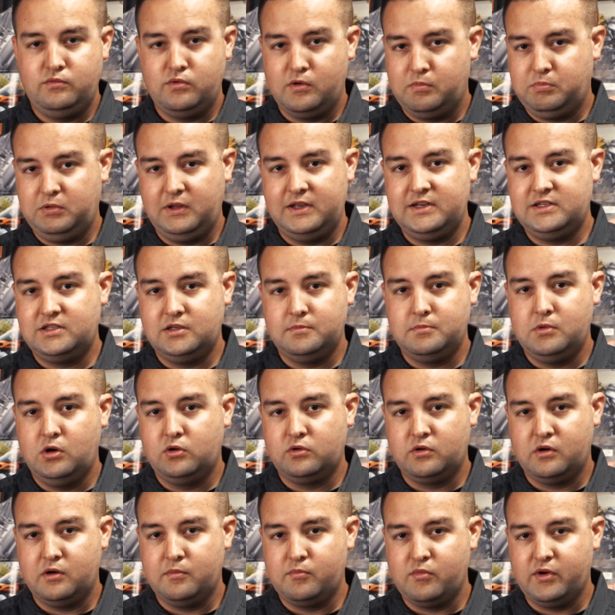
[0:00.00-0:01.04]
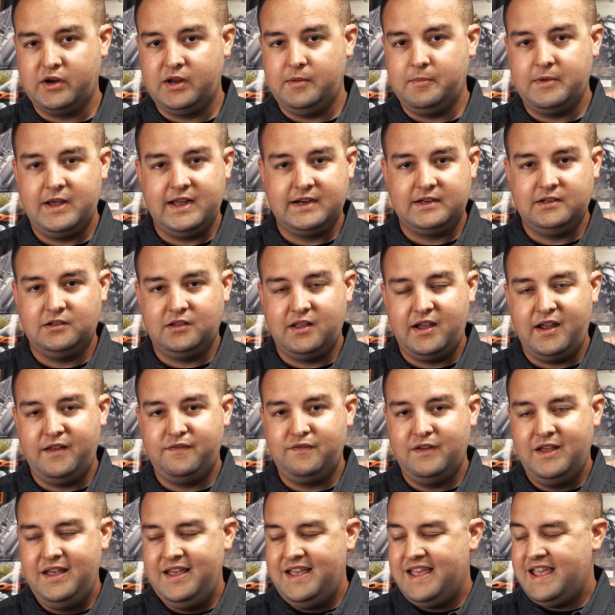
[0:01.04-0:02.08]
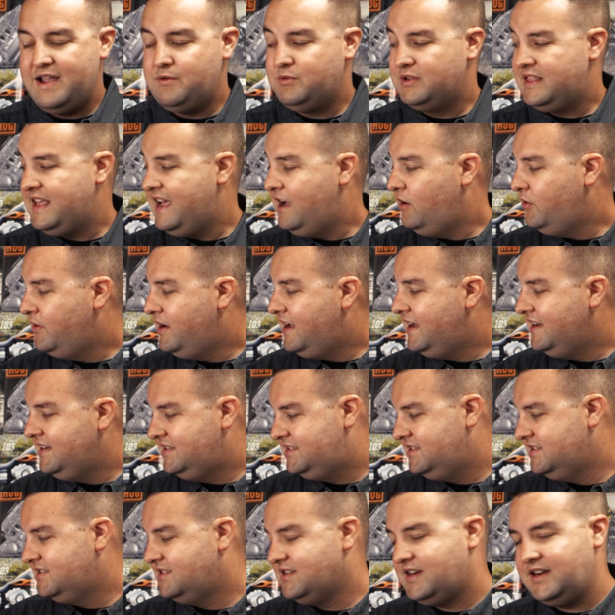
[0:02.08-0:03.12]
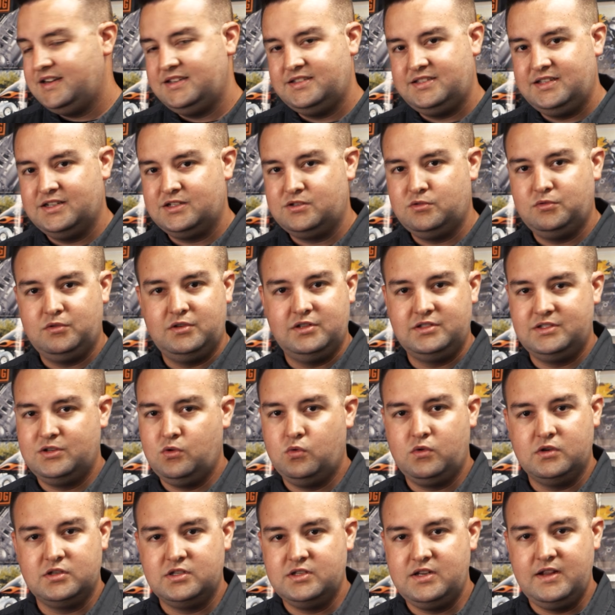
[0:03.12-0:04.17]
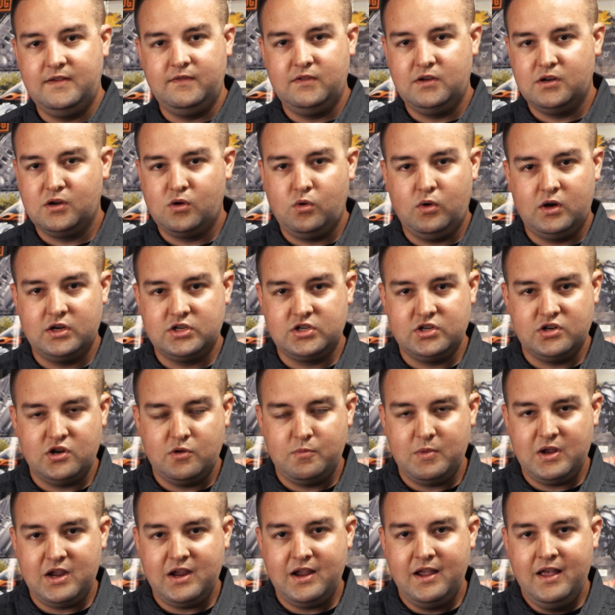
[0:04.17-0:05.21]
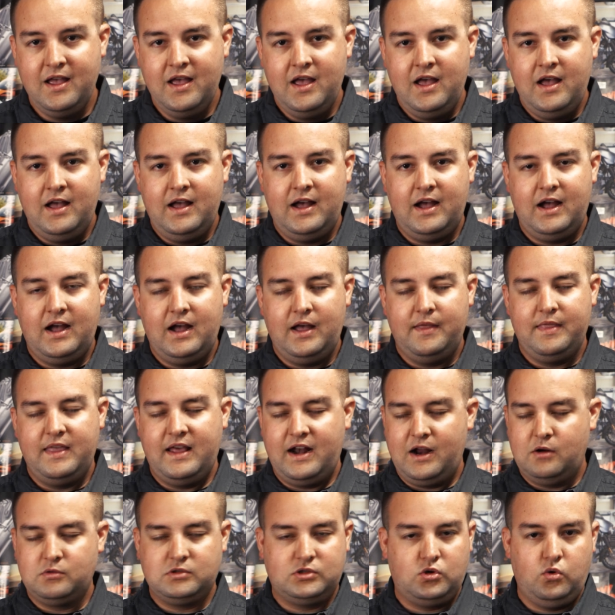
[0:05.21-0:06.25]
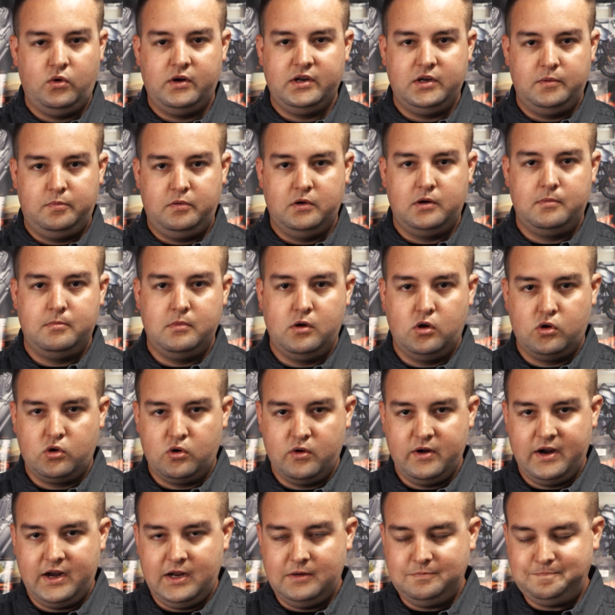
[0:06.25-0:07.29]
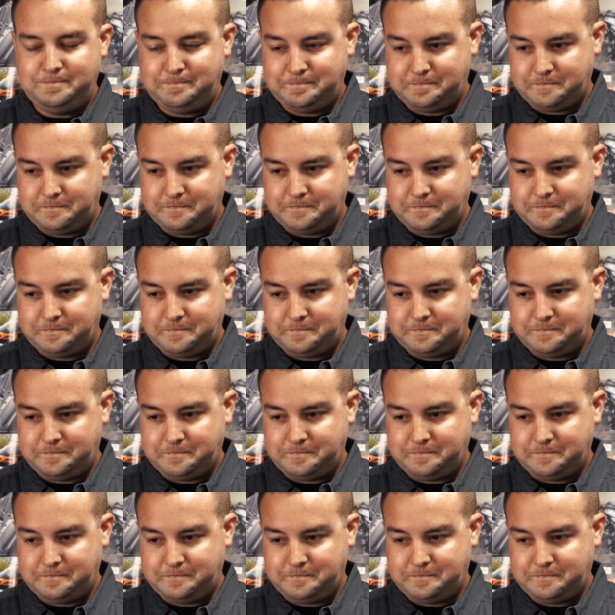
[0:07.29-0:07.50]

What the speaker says: replace the motor and bring it back to life. And with how nice this 96 was, it wasn't even a question to me that I was going to put a motor in it.